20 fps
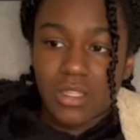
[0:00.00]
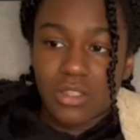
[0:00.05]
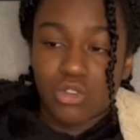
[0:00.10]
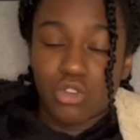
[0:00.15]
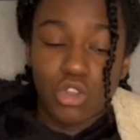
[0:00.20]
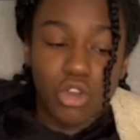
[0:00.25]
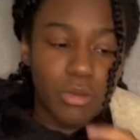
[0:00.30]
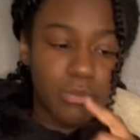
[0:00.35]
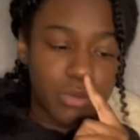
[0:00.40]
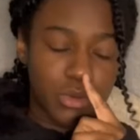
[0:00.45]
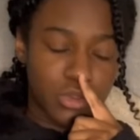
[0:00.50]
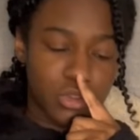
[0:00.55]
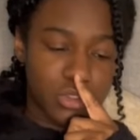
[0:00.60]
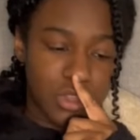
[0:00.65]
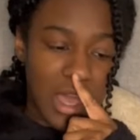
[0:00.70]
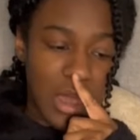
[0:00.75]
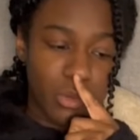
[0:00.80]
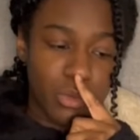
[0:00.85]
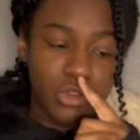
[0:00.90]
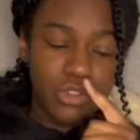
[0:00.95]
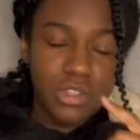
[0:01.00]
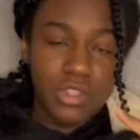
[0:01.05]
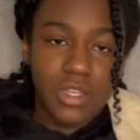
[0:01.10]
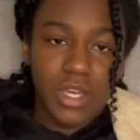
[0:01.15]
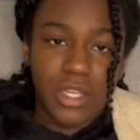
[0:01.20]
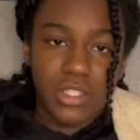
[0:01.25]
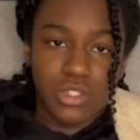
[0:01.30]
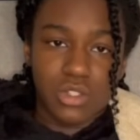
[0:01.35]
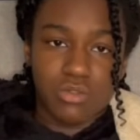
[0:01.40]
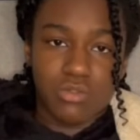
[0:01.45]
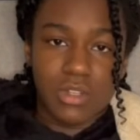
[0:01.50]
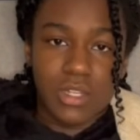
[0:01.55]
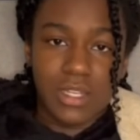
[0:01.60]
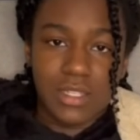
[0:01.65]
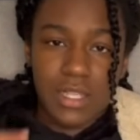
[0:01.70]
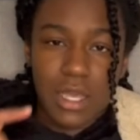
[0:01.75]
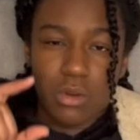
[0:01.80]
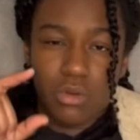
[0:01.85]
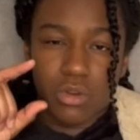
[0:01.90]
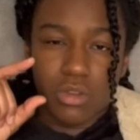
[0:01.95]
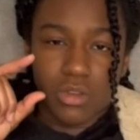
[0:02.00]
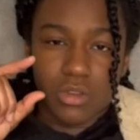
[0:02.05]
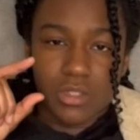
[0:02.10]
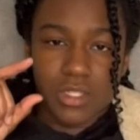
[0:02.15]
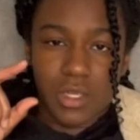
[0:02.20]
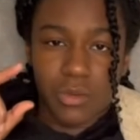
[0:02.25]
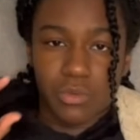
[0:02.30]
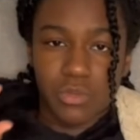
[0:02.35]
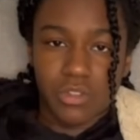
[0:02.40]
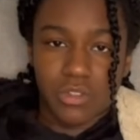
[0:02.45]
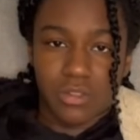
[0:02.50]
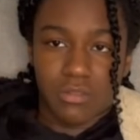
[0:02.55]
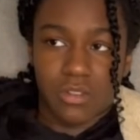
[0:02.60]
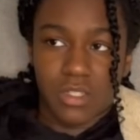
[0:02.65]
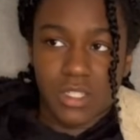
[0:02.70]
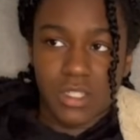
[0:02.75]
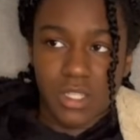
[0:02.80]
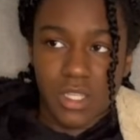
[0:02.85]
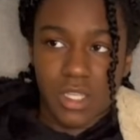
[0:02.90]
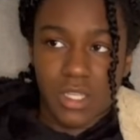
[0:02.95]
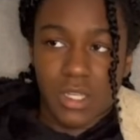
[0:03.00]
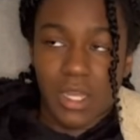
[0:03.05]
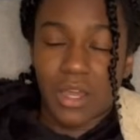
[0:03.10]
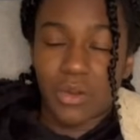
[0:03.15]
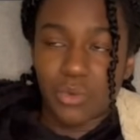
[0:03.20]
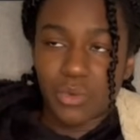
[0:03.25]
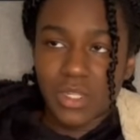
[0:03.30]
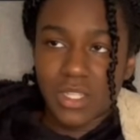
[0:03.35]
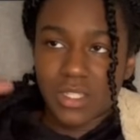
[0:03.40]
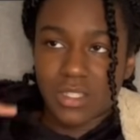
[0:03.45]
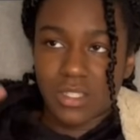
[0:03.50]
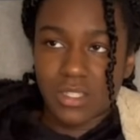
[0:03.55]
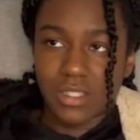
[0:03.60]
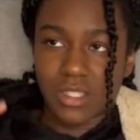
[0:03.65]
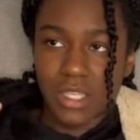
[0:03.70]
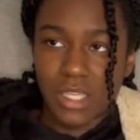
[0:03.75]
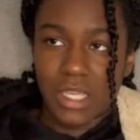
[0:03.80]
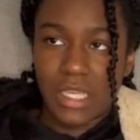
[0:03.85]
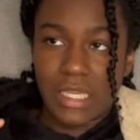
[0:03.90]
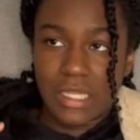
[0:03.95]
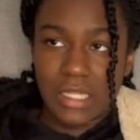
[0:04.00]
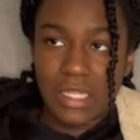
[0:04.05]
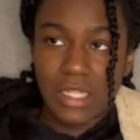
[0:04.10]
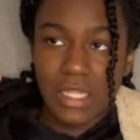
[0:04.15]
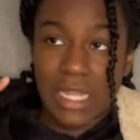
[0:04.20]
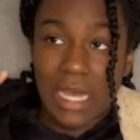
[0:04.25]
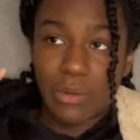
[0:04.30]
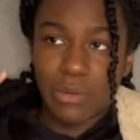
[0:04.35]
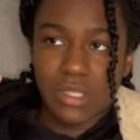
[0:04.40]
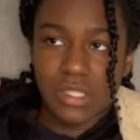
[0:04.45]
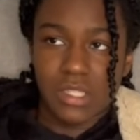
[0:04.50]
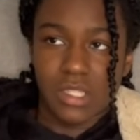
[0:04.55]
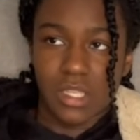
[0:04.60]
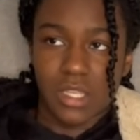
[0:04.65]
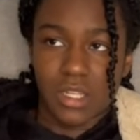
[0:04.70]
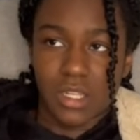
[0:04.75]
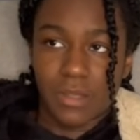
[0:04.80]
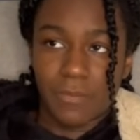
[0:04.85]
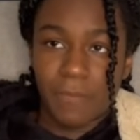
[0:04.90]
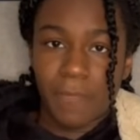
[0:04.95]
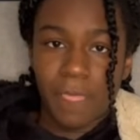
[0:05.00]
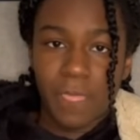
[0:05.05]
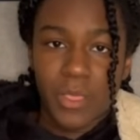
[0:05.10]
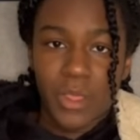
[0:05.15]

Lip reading: no, because I want you guys to realize how close I was to resitting. I want it to sink in. Now it's sitting in.